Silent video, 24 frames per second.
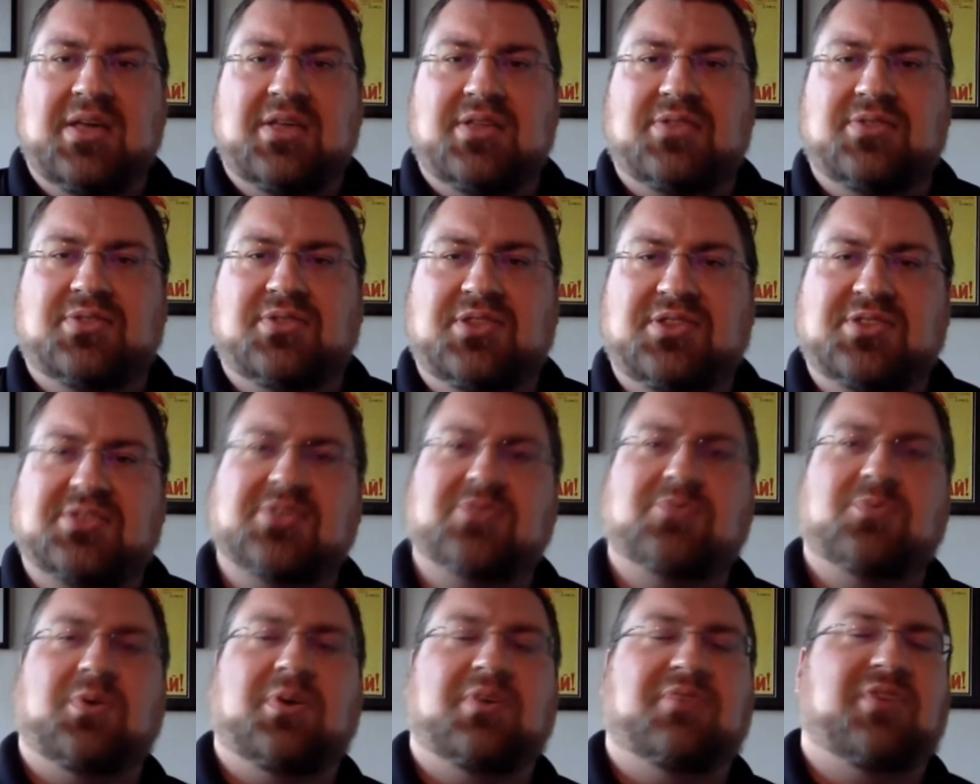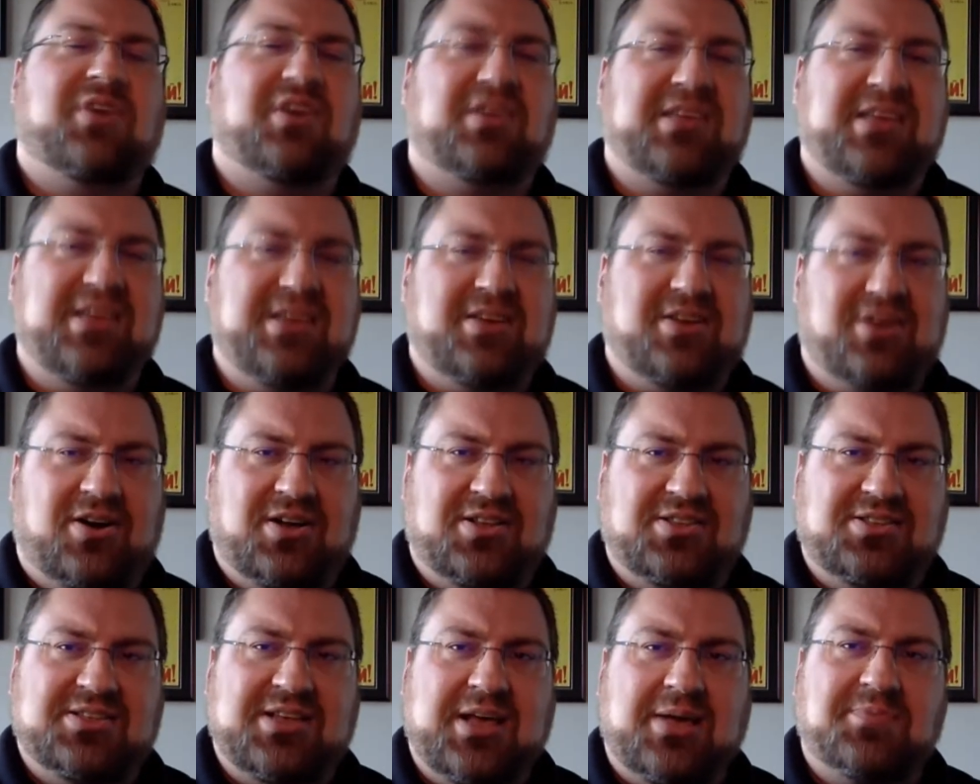This is one of our key
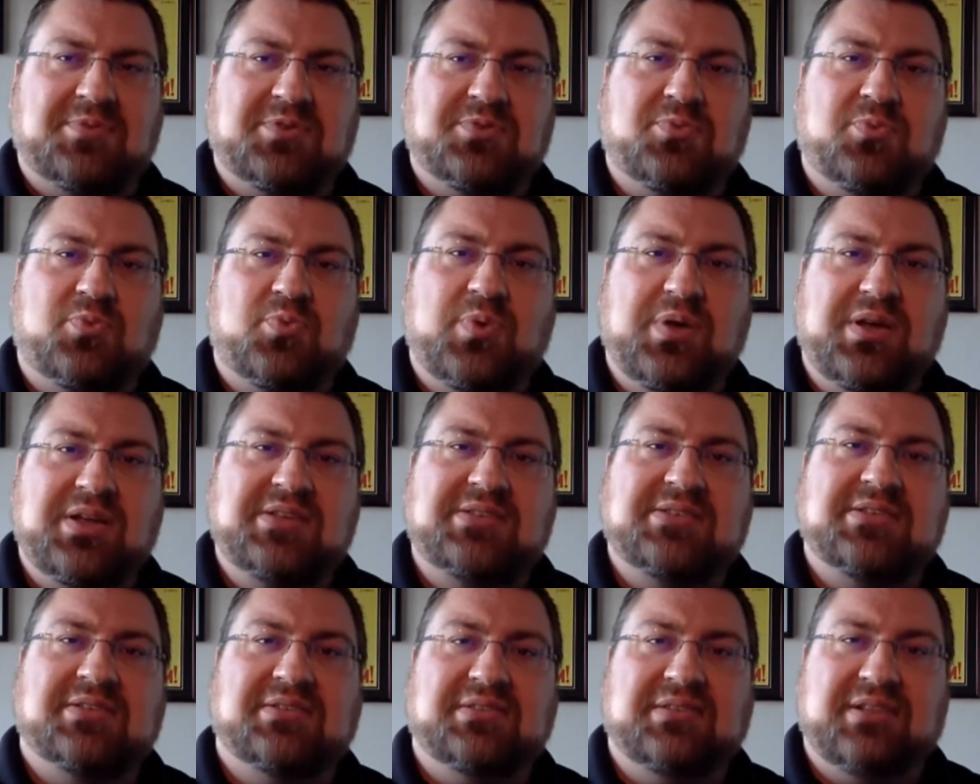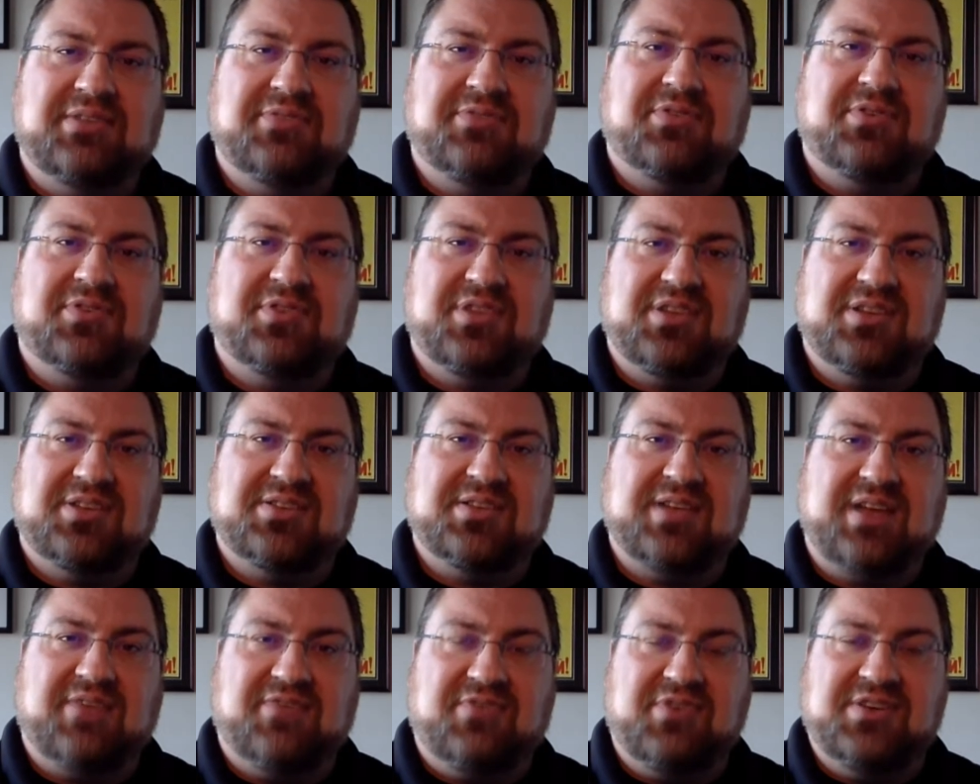concepts. We deliver this
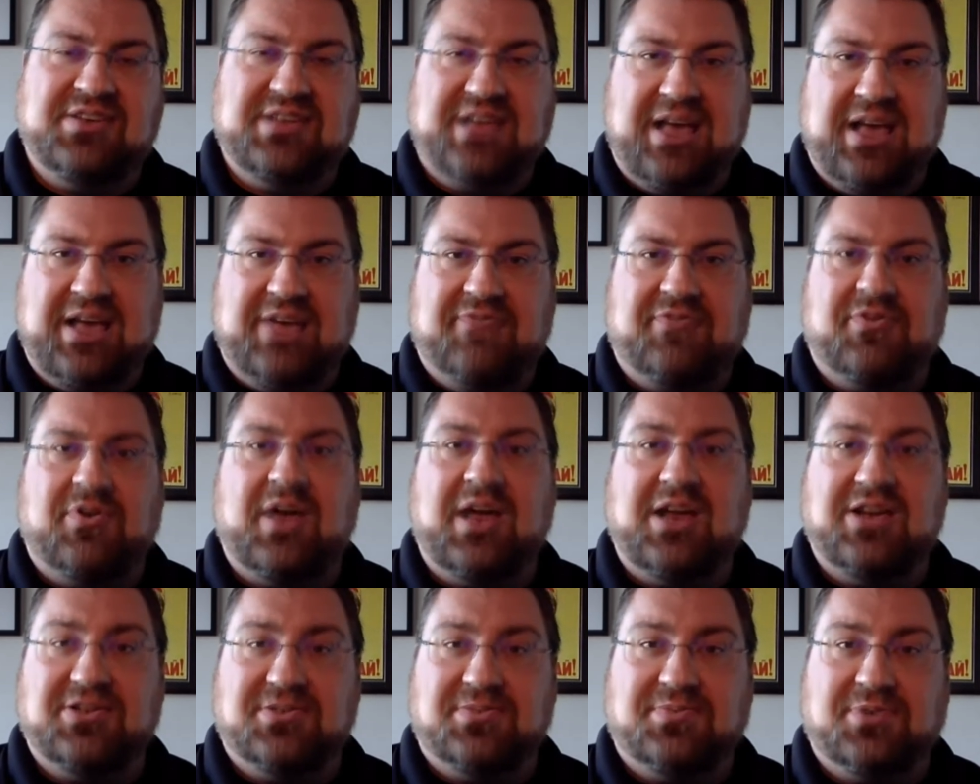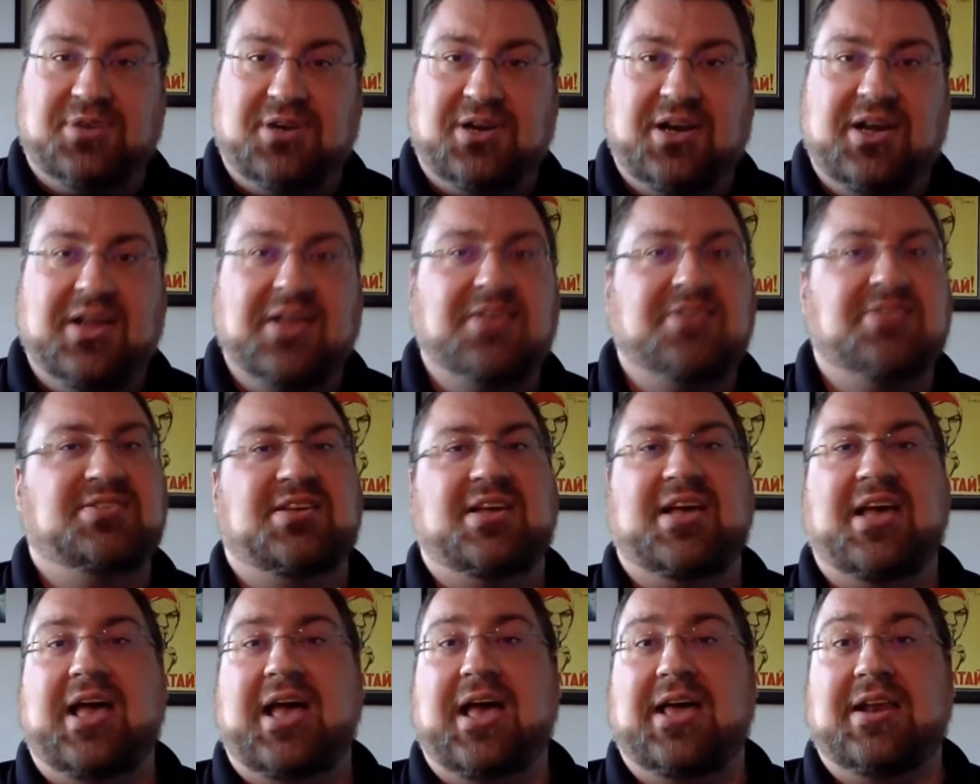every day for enterprise
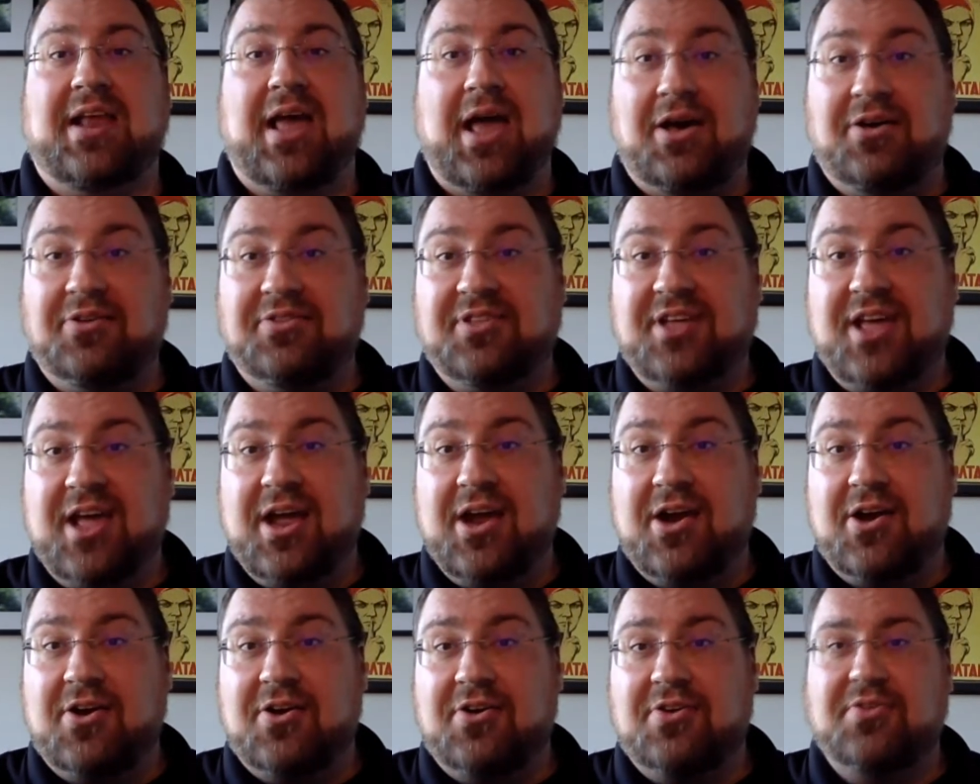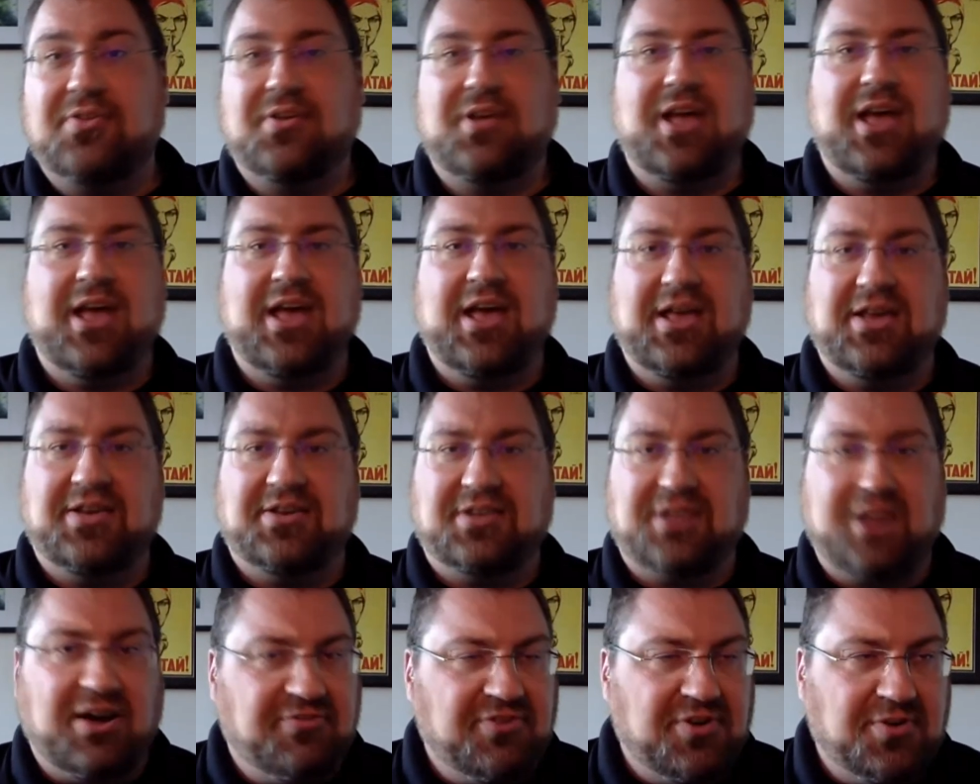and healthcare
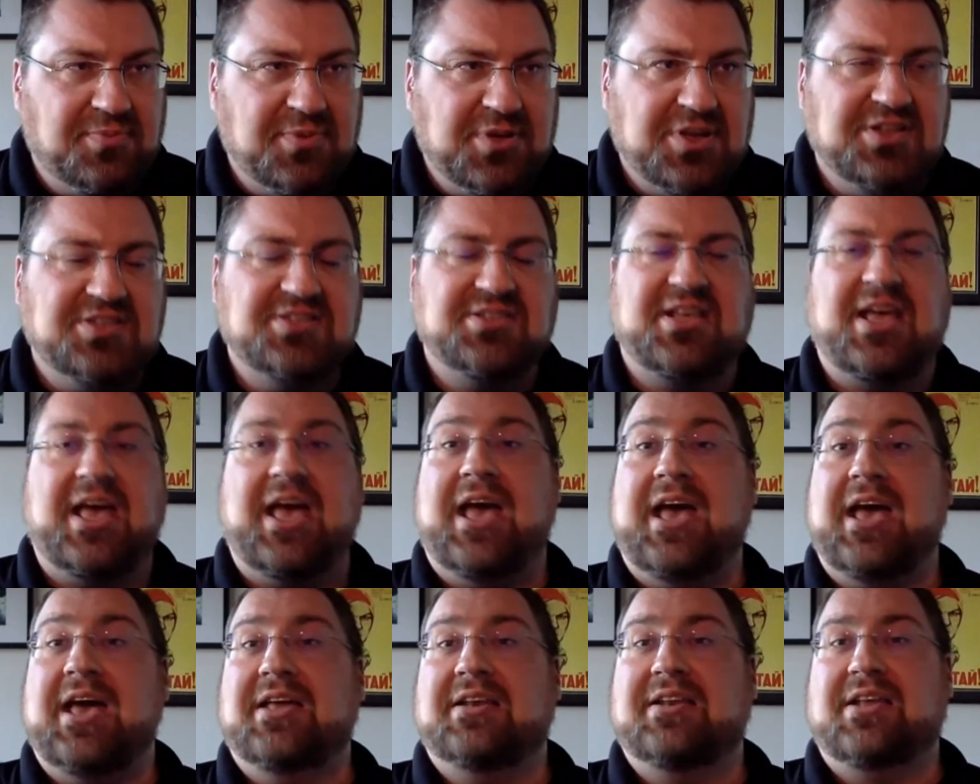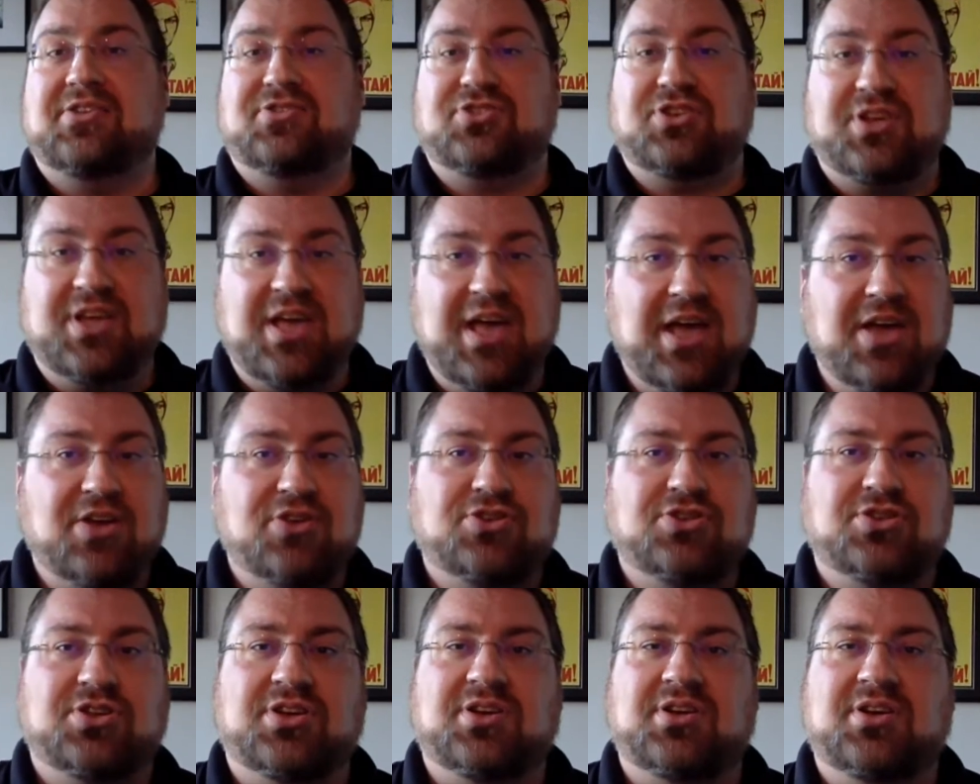and government and
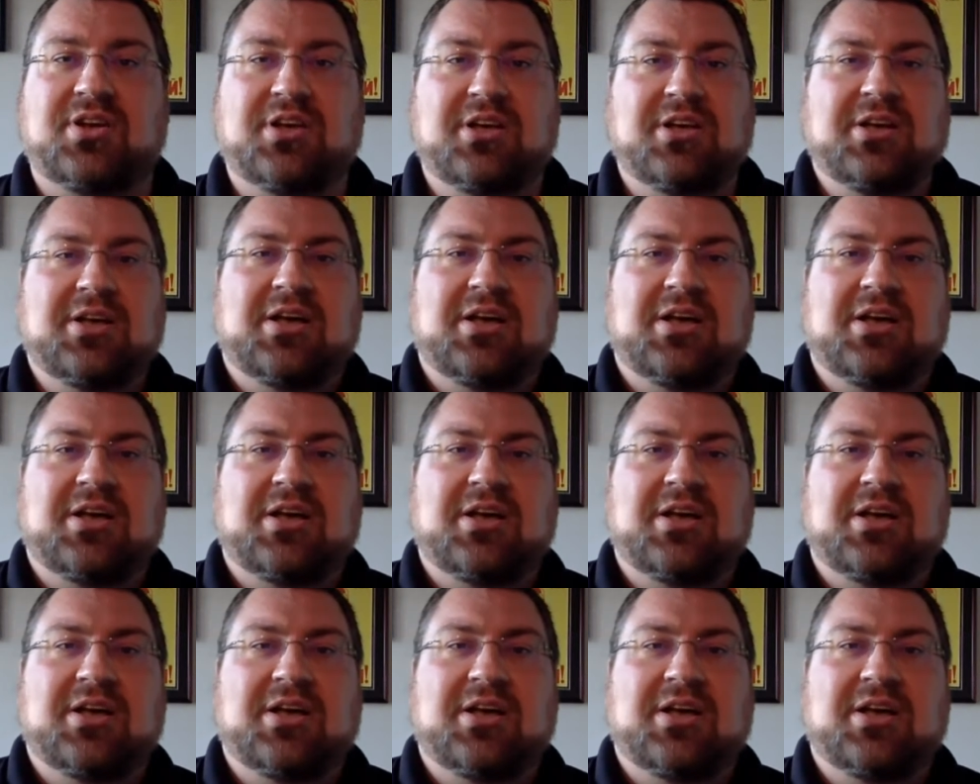education.